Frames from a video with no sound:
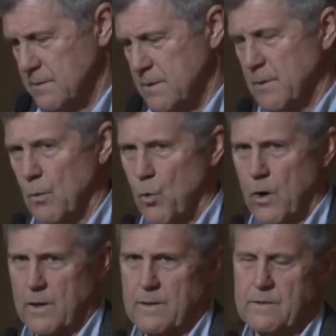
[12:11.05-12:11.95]
some of the
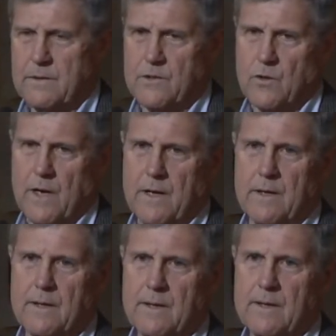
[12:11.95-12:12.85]
work to try
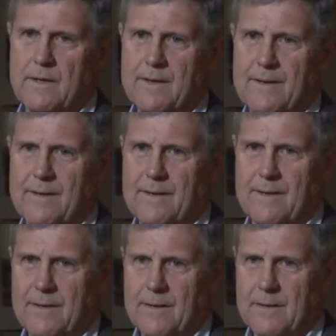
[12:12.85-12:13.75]
to
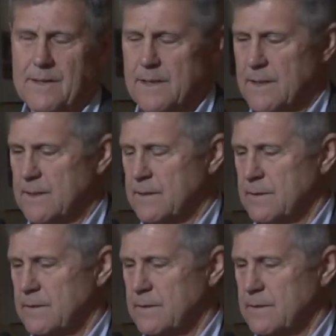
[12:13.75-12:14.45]
uh,